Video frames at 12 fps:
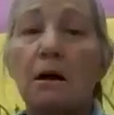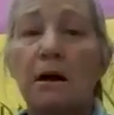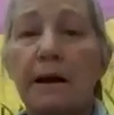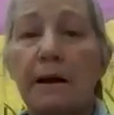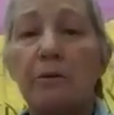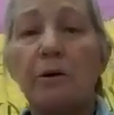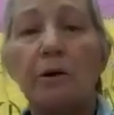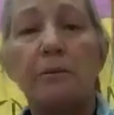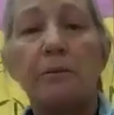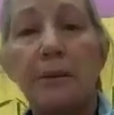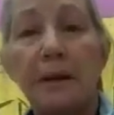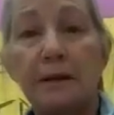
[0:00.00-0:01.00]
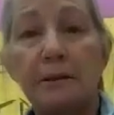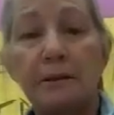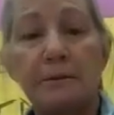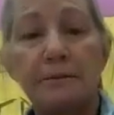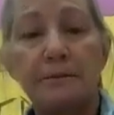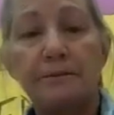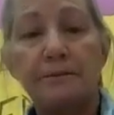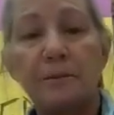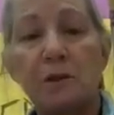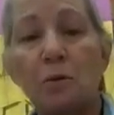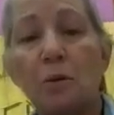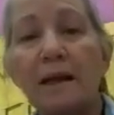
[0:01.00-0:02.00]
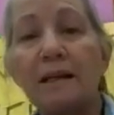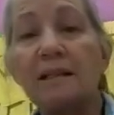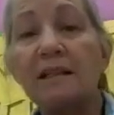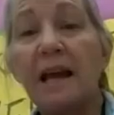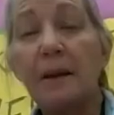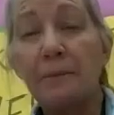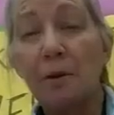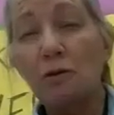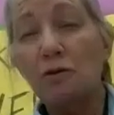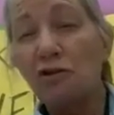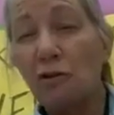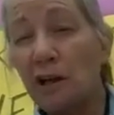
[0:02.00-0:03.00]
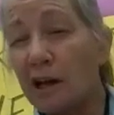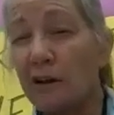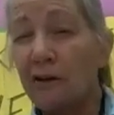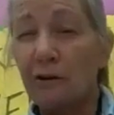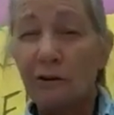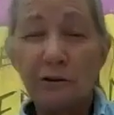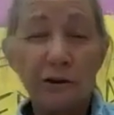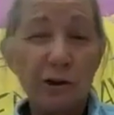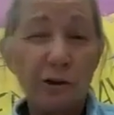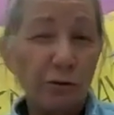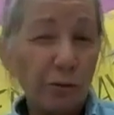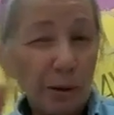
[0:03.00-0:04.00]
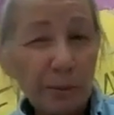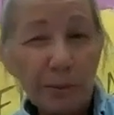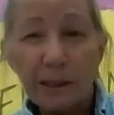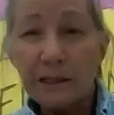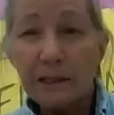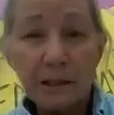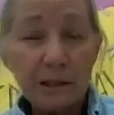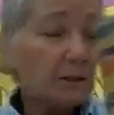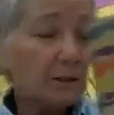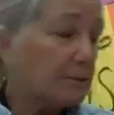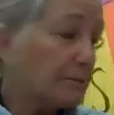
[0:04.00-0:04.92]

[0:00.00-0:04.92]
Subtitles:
our base. So we can tape those two together, 2, 3 places.